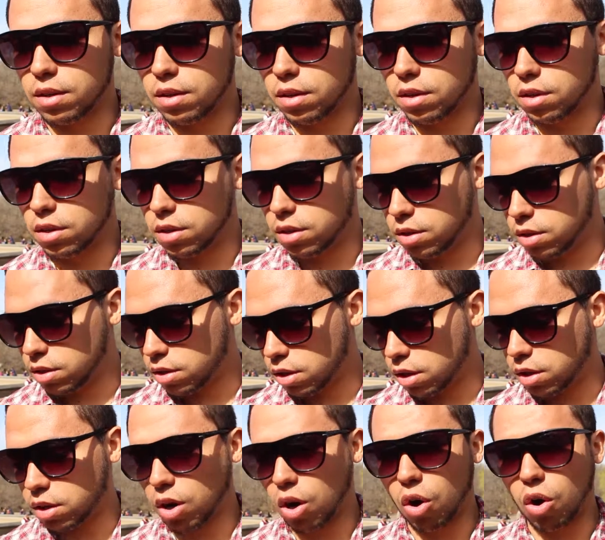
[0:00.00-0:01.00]

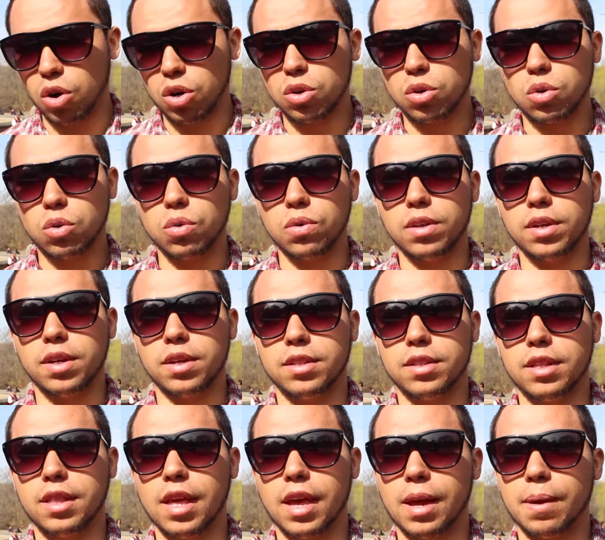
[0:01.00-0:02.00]
an article the
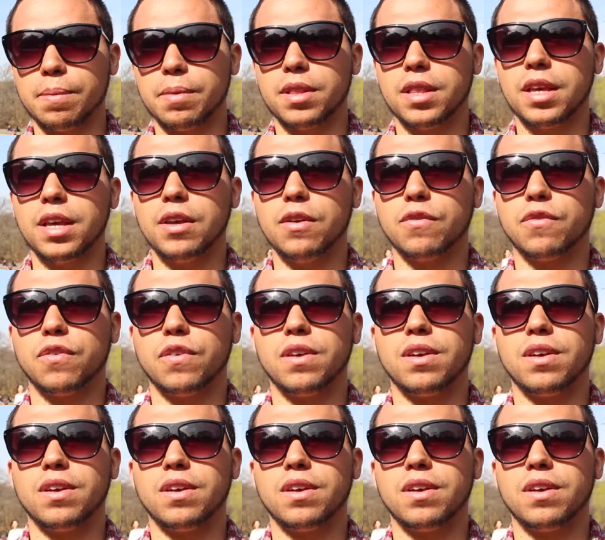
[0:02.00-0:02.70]
other day, I believe.